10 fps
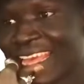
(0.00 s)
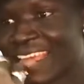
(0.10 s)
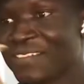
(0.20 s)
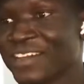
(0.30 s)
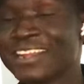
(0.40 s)

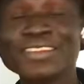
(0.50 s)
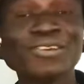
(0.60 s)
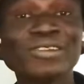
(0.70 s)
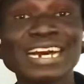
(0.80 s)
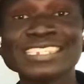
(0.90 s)
Even the
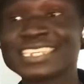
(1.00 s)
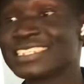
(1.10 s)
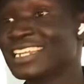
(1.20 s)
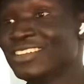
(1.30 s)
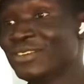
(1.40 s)
new
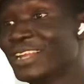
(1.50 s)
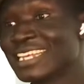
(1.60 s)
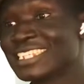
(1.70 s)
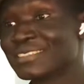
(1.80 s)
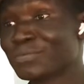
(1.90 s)

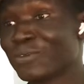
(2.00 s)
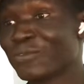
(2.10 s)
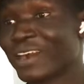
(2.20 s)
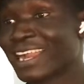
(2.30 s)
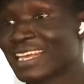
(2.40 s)
dancers
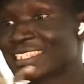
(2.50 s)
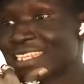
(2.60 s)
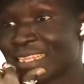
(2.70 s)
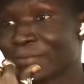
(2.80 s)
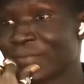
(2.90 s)
move. I can see
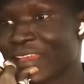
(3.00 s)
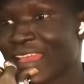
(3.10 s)
them.